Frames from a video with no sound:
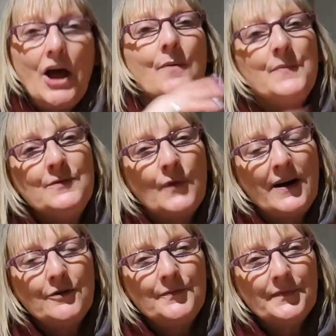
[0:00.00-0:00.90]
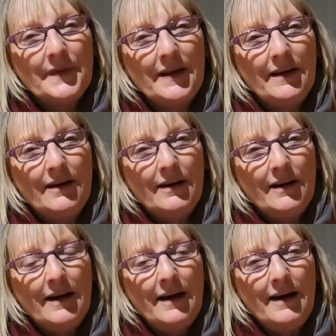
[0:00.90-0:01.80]
Meanwhile,
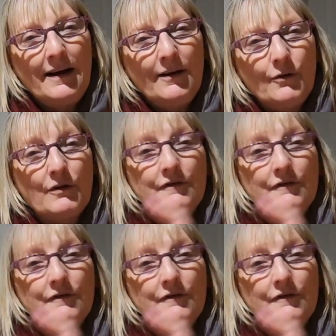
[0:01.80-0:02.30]
or